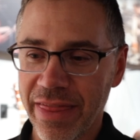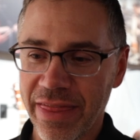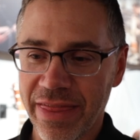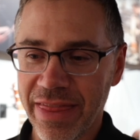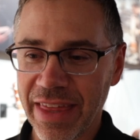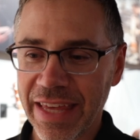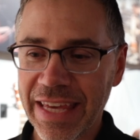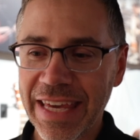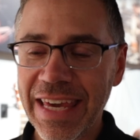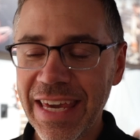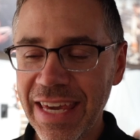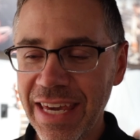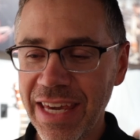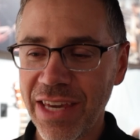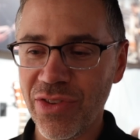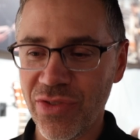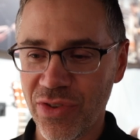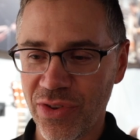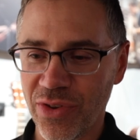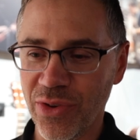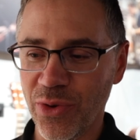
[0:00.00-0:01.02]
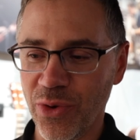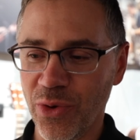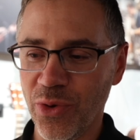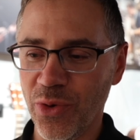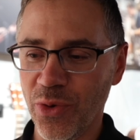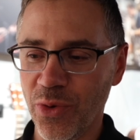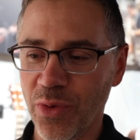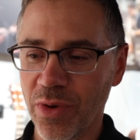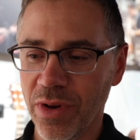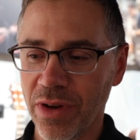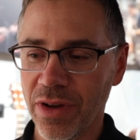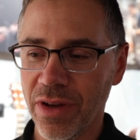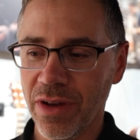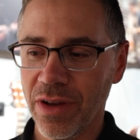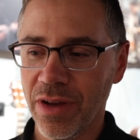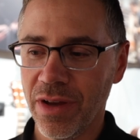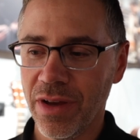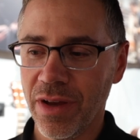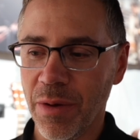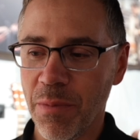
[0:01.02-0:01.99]
The key to
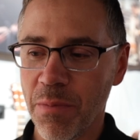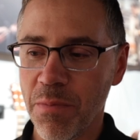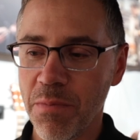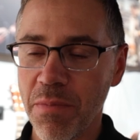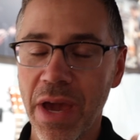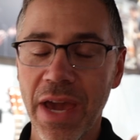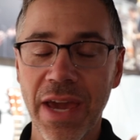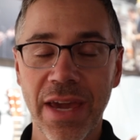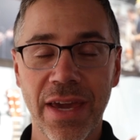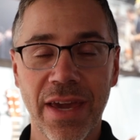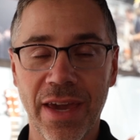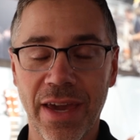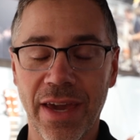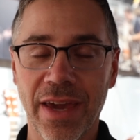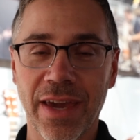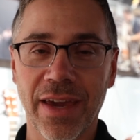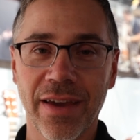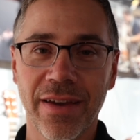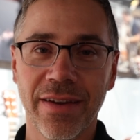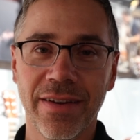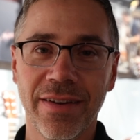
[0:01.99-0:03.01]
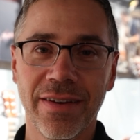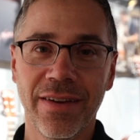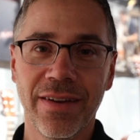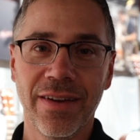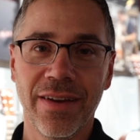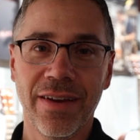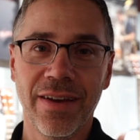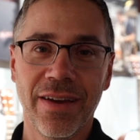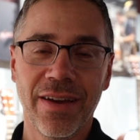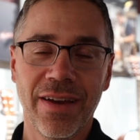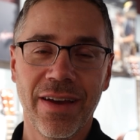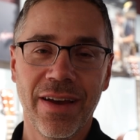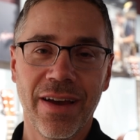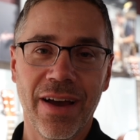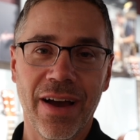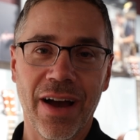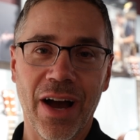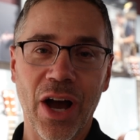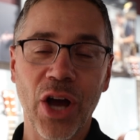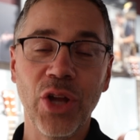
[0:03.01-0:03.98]
making
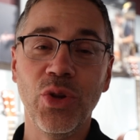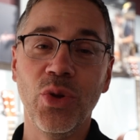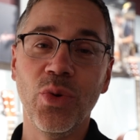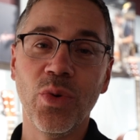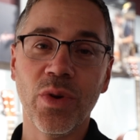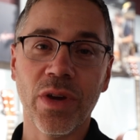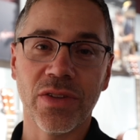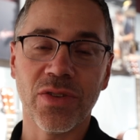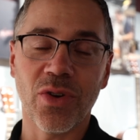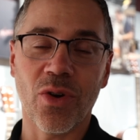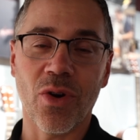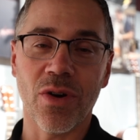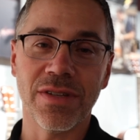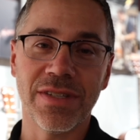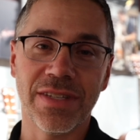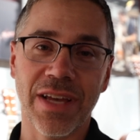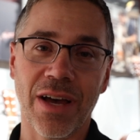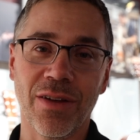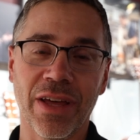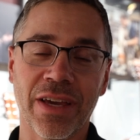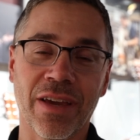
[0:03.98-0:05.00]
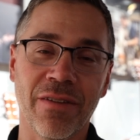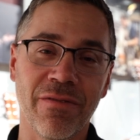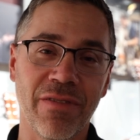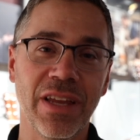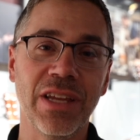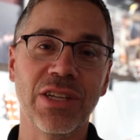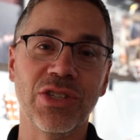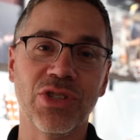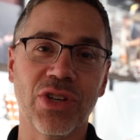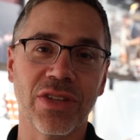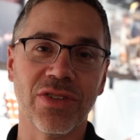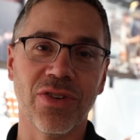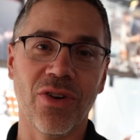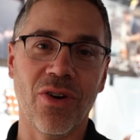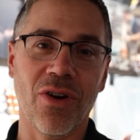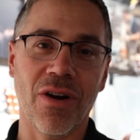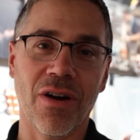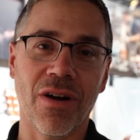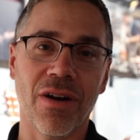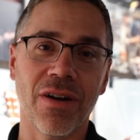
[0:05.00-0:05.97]
a new guitar sound like a vintage
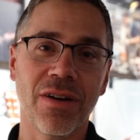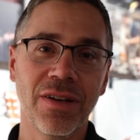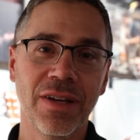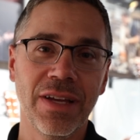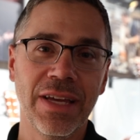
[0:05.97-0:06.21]
guitar